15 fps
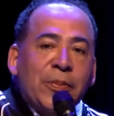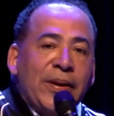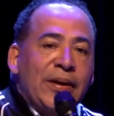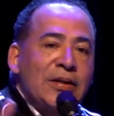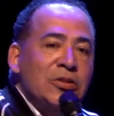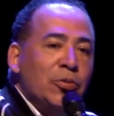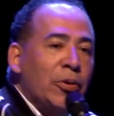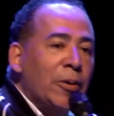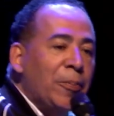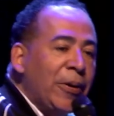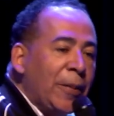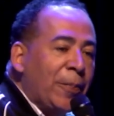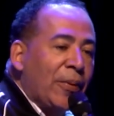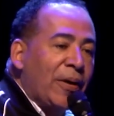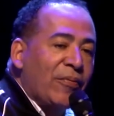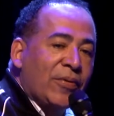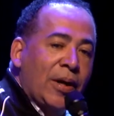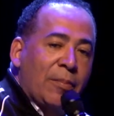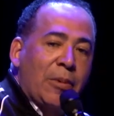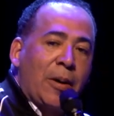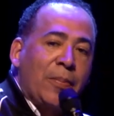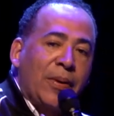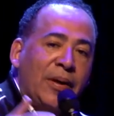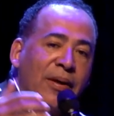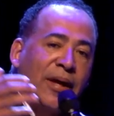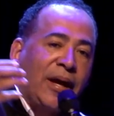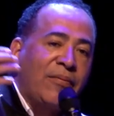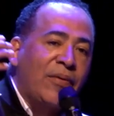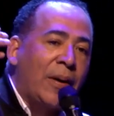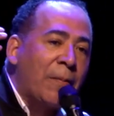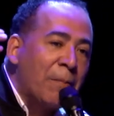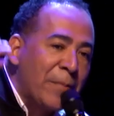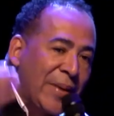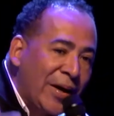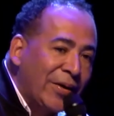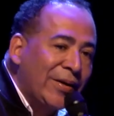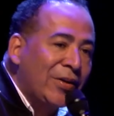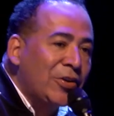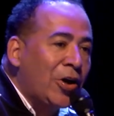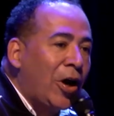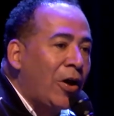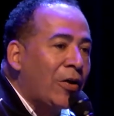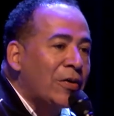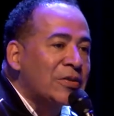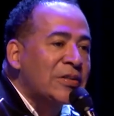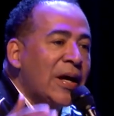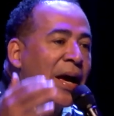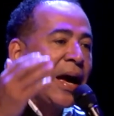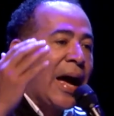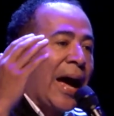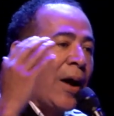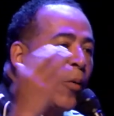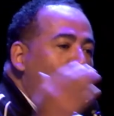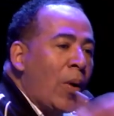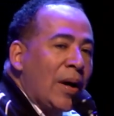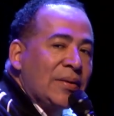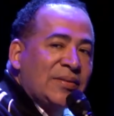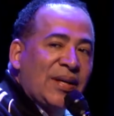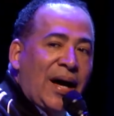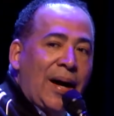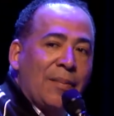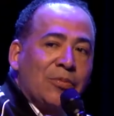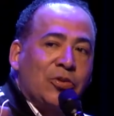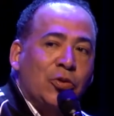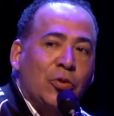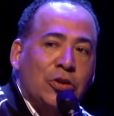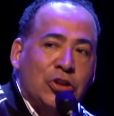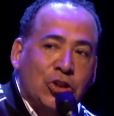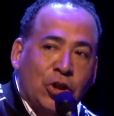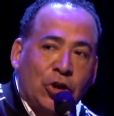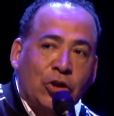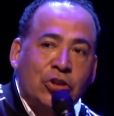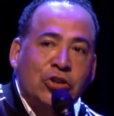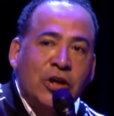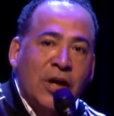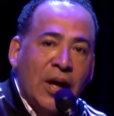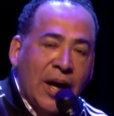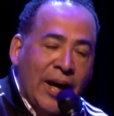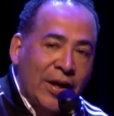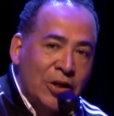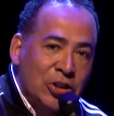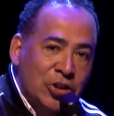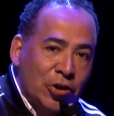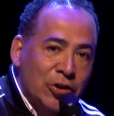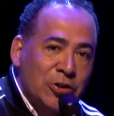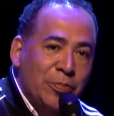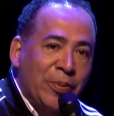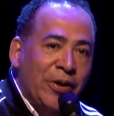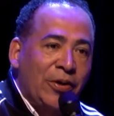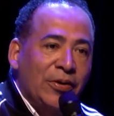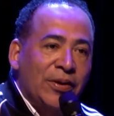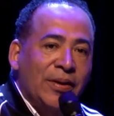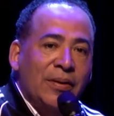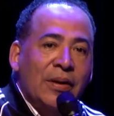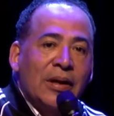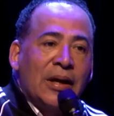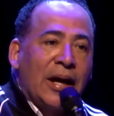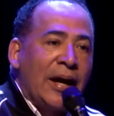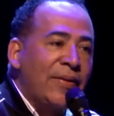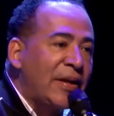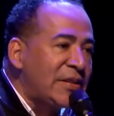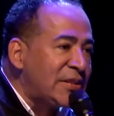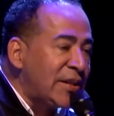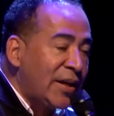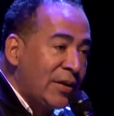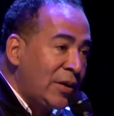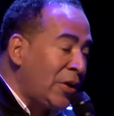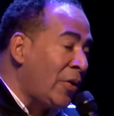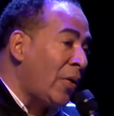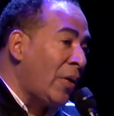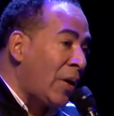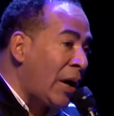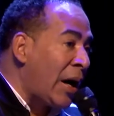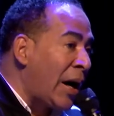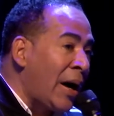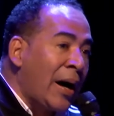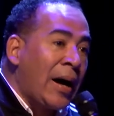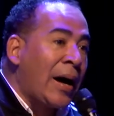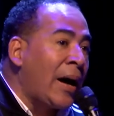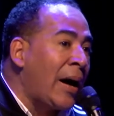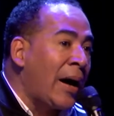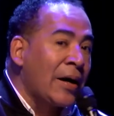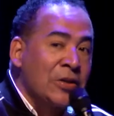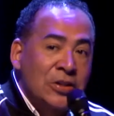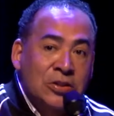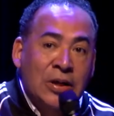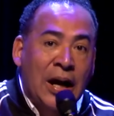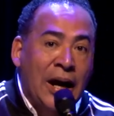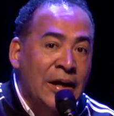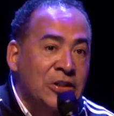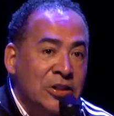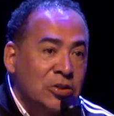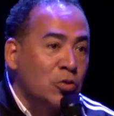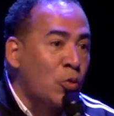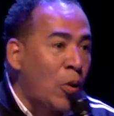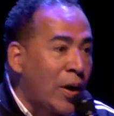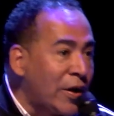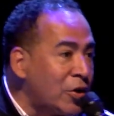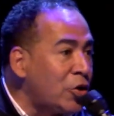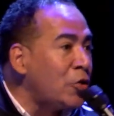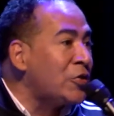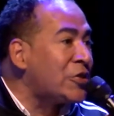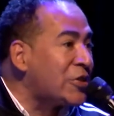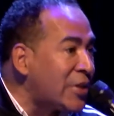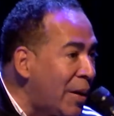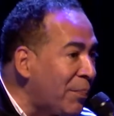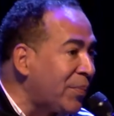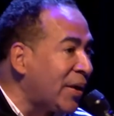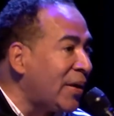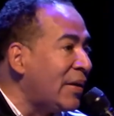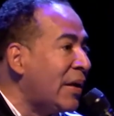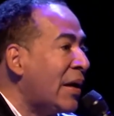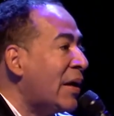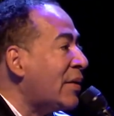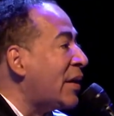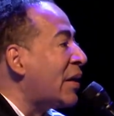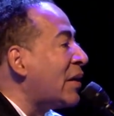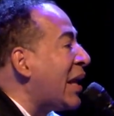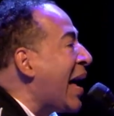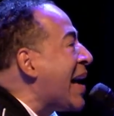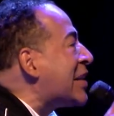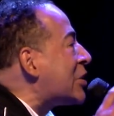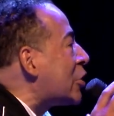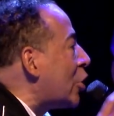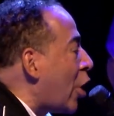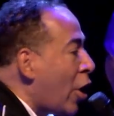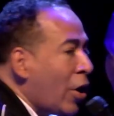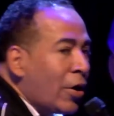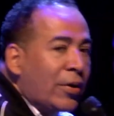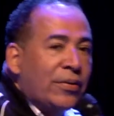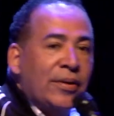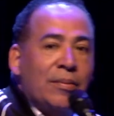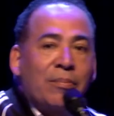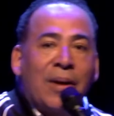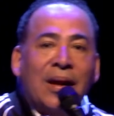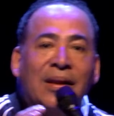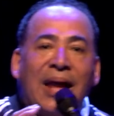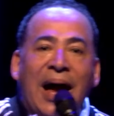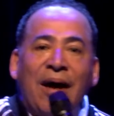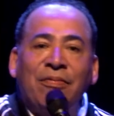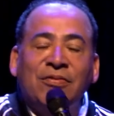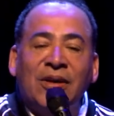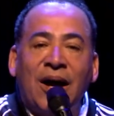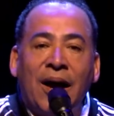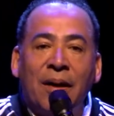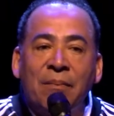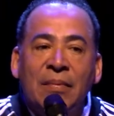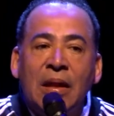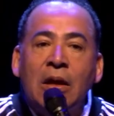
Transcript: meetings where people have come up and gave a million dollars at one time to a church and a church building, and they said, "You know, I, I, I just I just want to do something that lasts longer than my lifetime.